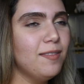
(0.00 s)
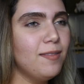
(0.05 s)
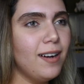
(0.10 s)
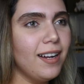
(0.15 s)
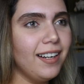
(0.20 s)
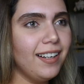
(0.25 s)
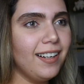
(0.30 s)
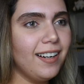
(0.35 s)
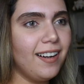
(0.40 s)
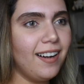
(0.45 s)

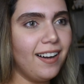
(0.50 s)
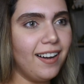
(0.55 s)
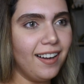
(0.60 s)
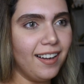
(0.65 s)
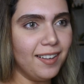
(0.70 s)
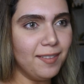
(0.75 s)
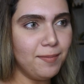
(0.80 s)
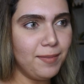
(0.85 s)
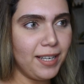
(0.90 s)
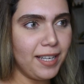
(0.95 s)
Why
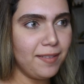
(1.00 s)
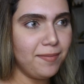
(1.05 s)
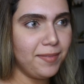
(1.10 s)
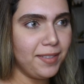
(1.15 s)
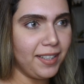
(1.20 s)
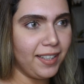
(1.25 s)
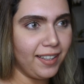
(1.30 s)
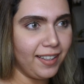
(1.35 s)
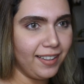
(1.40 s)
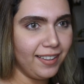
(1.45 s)
not,
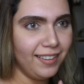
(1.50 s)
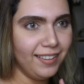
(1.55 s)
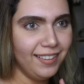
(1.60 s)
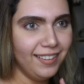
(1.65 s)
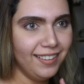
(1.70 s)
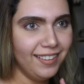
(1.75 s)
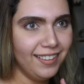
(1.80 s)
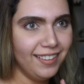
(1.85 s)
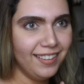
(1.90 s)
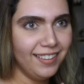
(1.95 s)
baby? Why
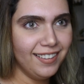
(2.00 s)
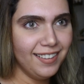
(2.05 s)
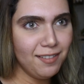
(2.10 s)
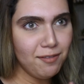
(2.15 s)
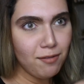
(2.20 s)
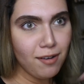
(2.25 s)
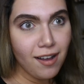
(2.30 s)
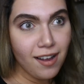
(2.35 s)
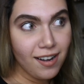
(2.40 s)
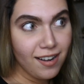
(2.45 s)
not?
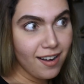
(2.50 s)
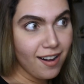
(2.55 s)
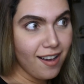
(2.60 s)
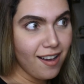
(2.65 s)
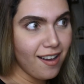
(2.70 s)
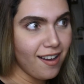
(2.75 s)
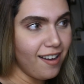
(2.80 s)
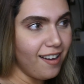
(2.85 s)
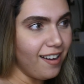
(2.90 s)
Why